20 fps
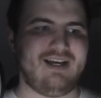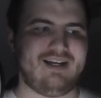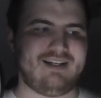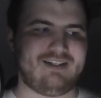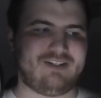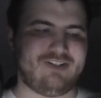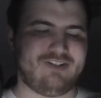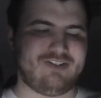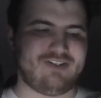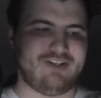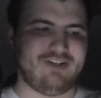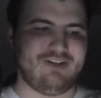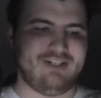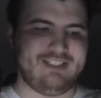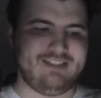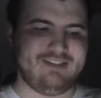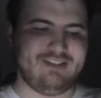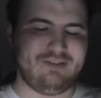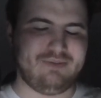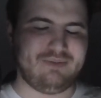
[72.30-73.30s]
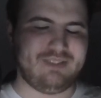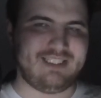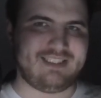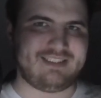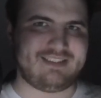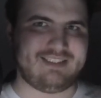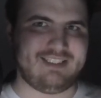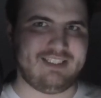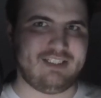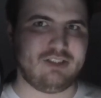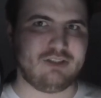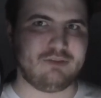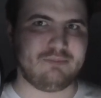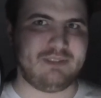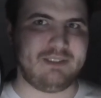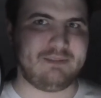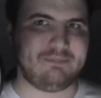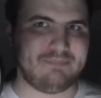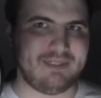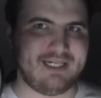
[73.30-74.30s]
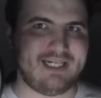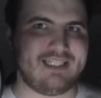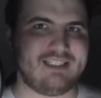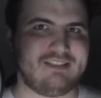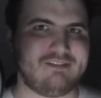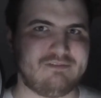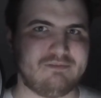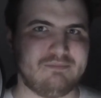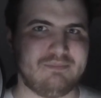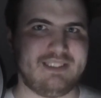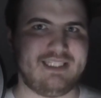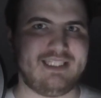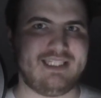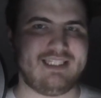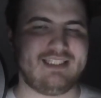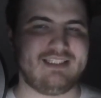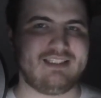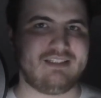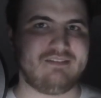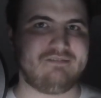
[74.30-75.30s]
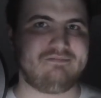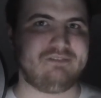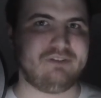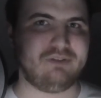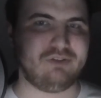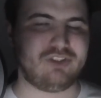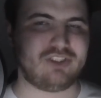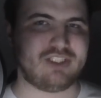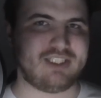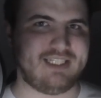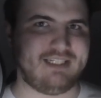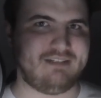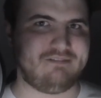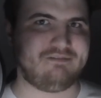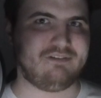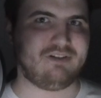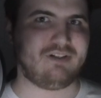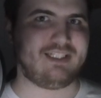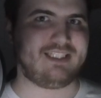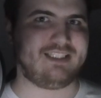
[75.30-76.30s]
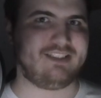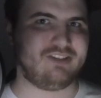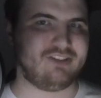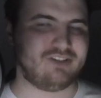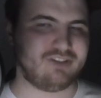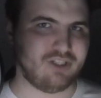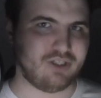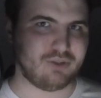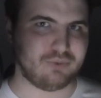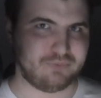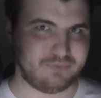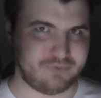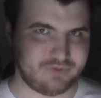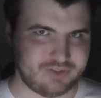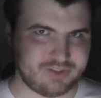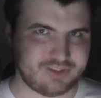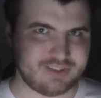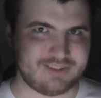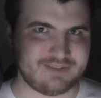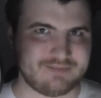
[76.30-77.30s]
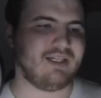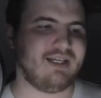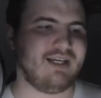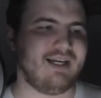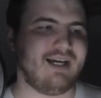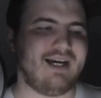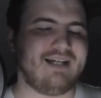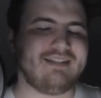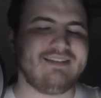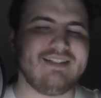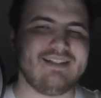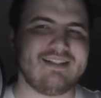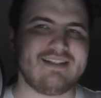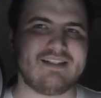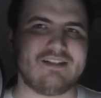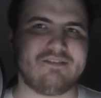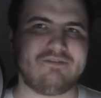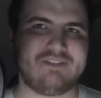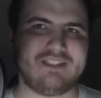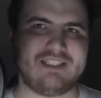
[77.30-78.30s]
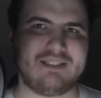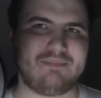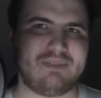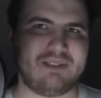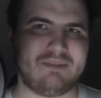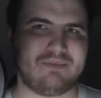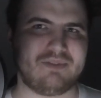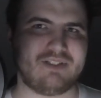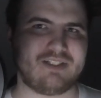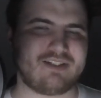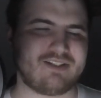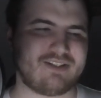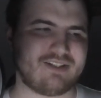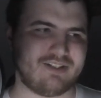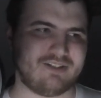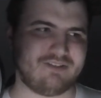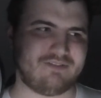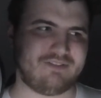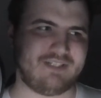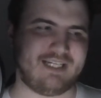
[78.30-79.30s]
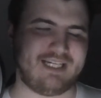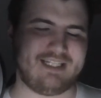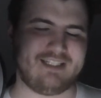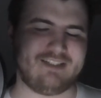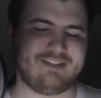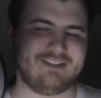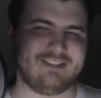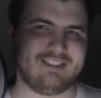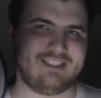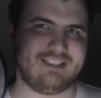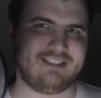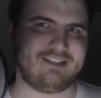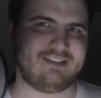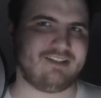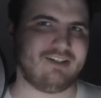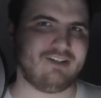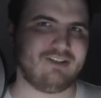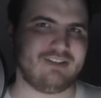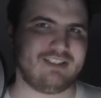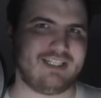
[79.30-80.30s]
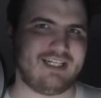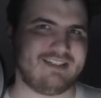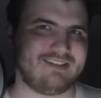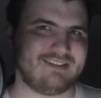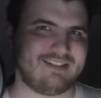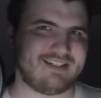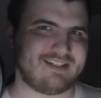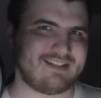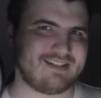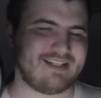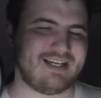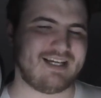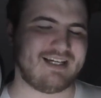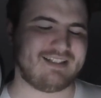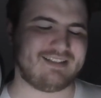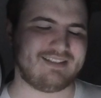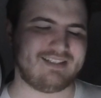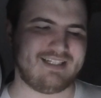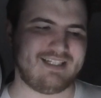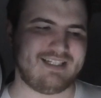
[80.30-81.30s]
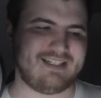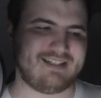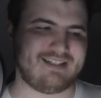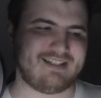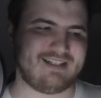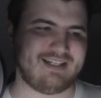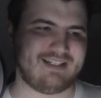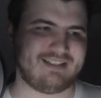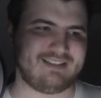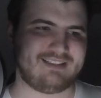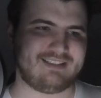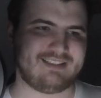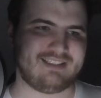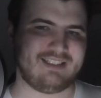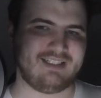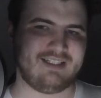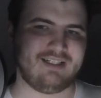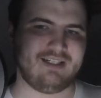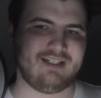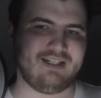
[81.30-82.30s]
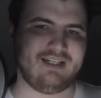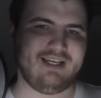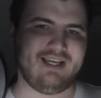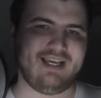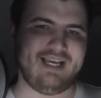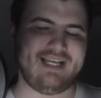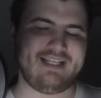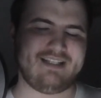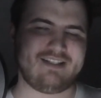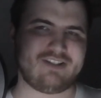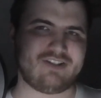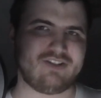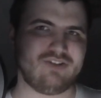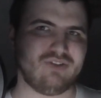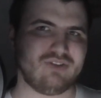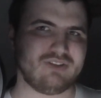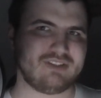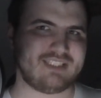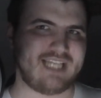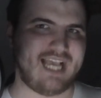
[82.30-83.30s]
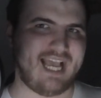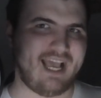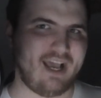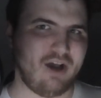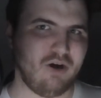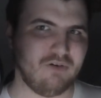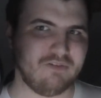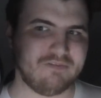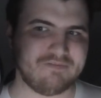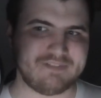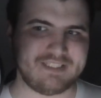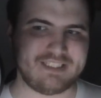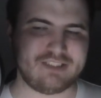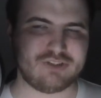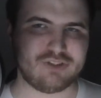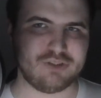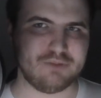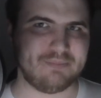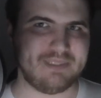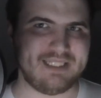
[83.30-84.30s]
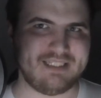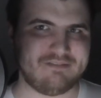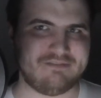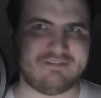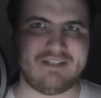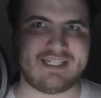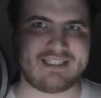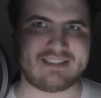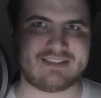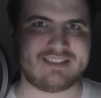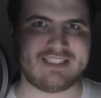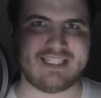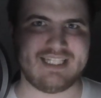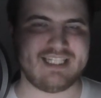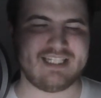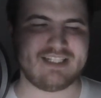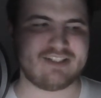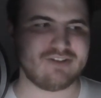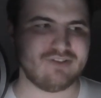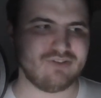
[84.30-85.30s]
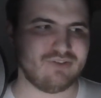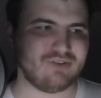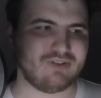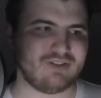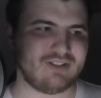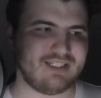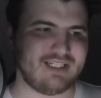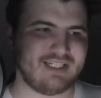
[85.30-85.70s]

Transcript: because I know that it will be bad for me in the future if I don't. And this is the thing that people like Sofie Hagen here can't understand, is that it's not healthy to be fat. It is not.